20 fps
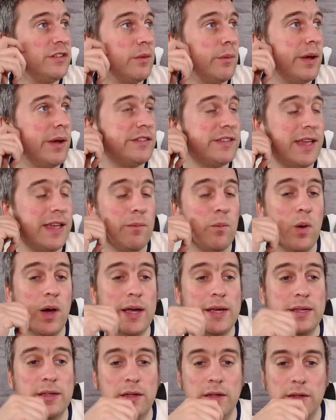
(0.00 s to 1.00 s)
West Ham
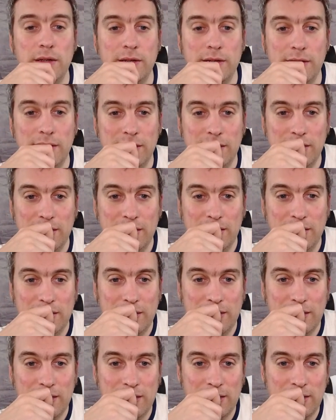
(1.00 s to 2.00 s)
way.
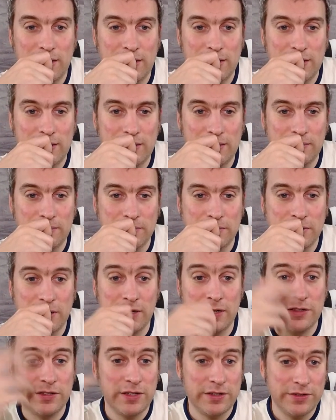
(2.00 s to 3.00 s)

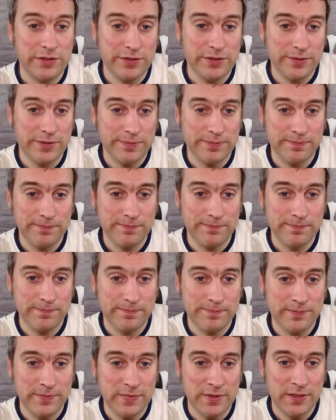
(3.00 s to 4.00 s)
Tony says,
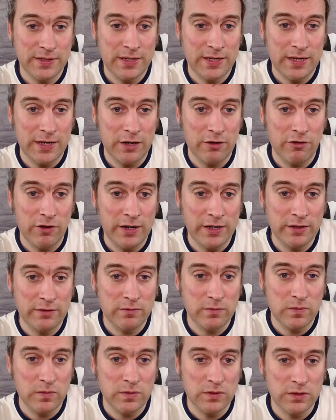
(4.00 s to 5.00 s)
agree.
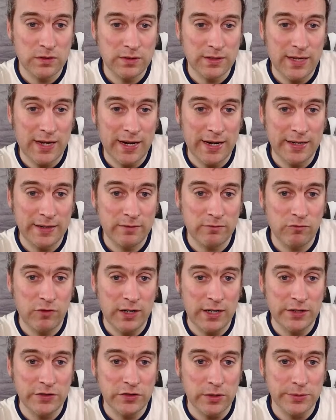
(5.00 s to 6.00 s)
Kane
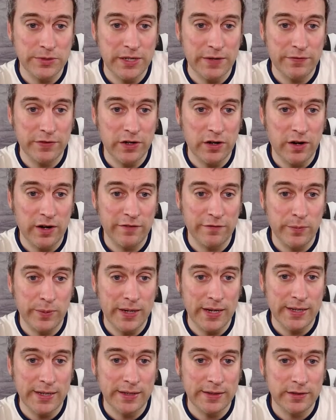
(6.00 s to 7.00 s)
really stopped Sheffield United if we
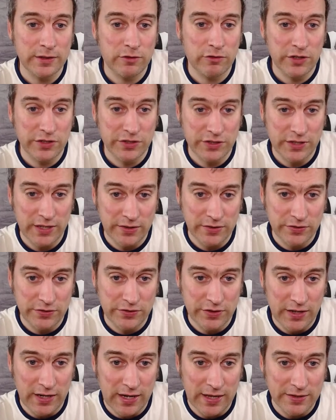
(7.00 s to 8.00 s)
get it. And Chris says,
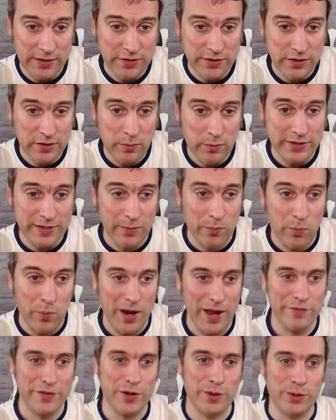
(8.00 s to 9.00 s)
this is the West Ham way,
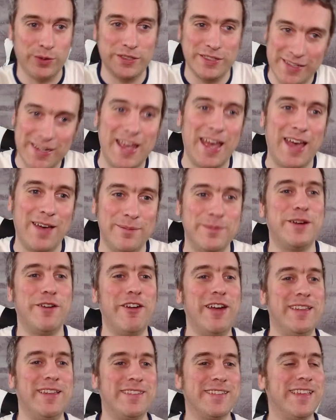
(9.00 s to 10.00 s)
of course. Yeah, we're
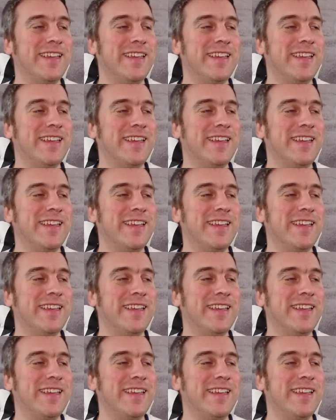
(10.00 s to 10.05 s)
great.